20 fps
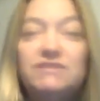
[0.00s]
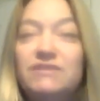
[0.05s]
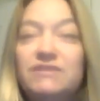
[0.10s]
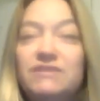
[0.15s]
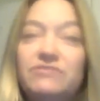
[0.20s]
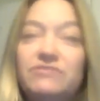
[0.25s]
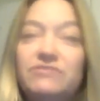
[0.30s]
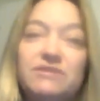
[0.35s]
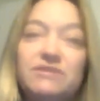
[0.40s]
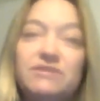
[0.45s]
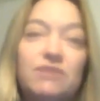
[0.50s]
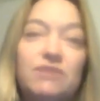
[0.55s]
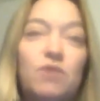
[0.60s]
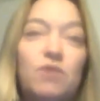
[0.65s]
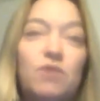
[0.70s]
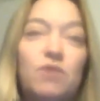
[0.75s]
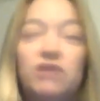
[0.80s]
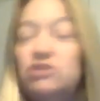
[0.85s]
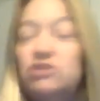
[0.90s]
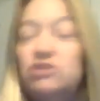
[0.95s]
stuff because I
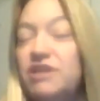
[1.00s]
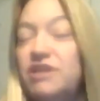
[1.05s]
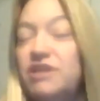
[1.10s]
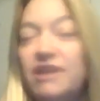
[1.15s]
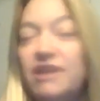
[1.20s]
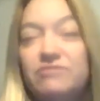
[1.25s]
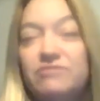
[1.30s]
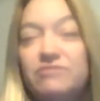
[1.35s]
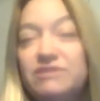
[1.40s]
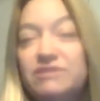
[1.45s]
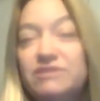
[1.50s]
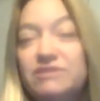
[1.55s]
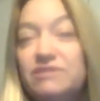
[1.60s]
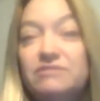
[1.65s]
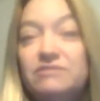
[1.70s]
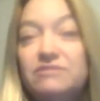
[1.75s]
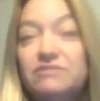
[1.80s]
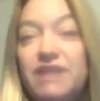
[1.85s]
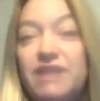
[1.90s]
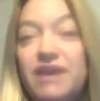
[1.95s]
watched it every
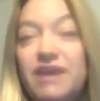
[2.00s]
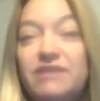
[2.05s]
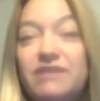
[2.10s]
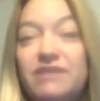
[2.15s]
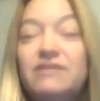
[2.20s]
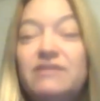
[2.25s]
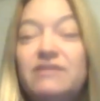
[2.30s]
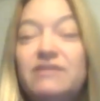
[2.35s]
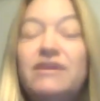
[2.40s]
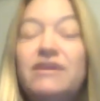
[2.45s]
single day.